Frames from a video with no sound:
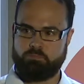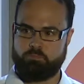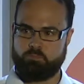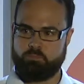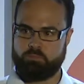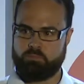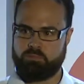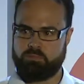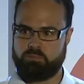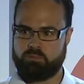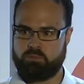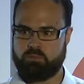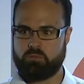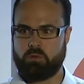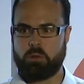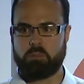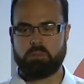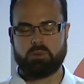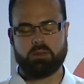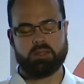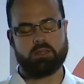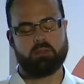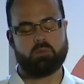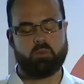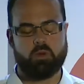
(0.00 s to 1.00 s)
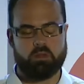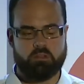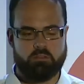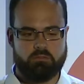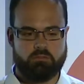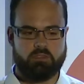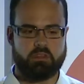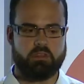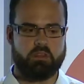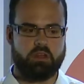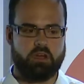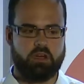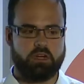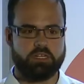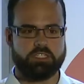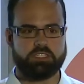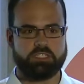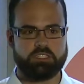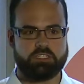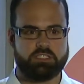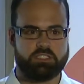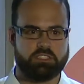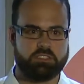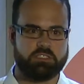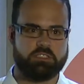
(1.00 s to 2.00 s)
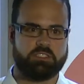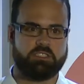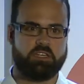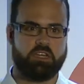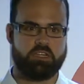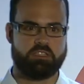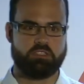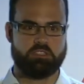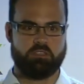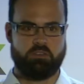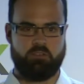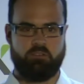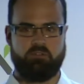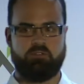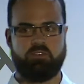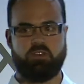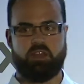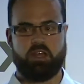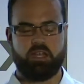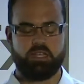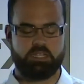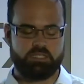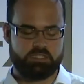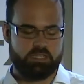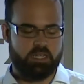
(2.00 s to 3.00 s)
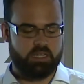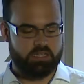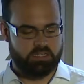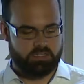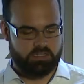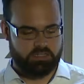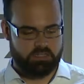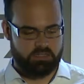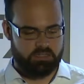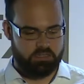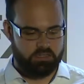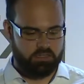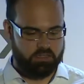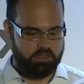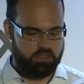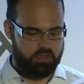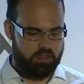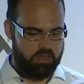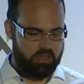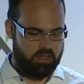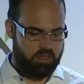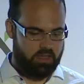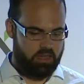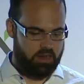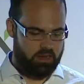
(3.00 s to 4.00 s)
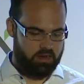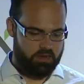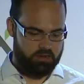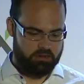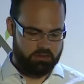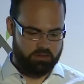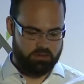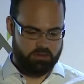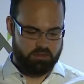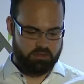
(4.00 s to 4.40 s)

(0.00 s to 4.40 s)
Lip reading: probably one of the largest sets of flight data that are